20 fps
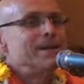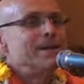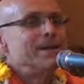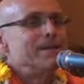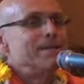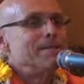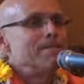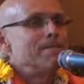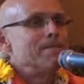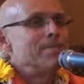
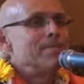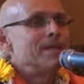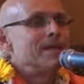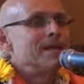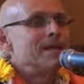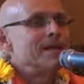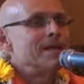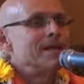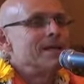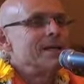Um,
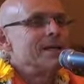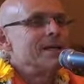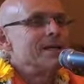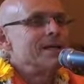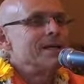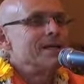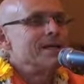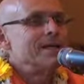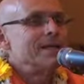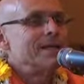it
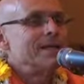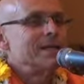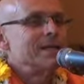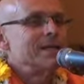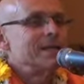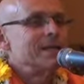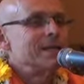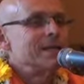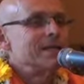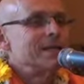is like
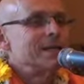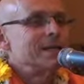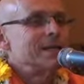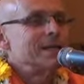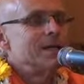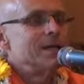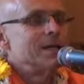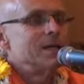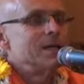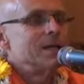that.
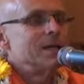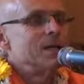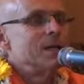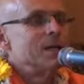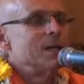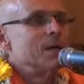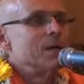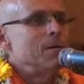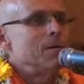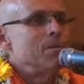
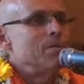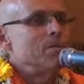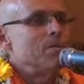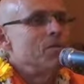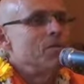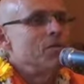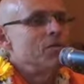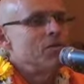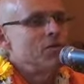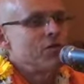Uh,
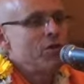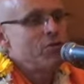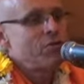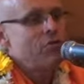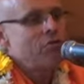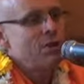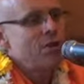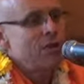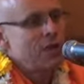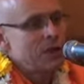so
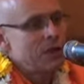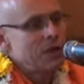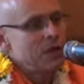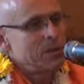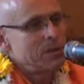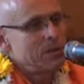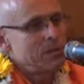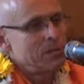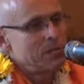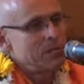with
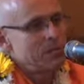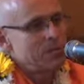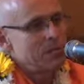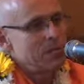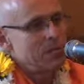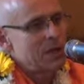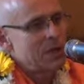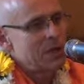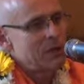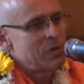time,
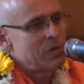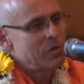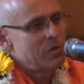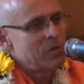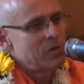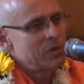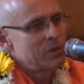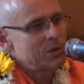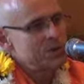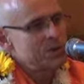as we're
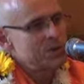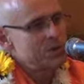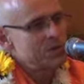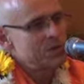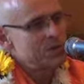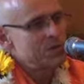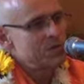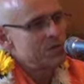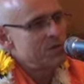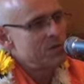falling
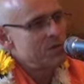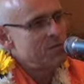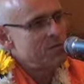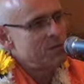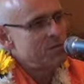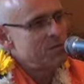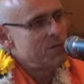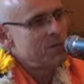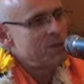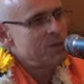short, we,
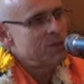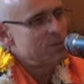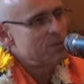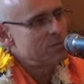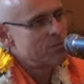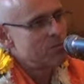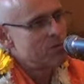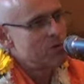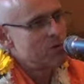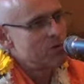we
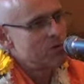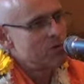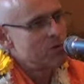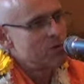realize more and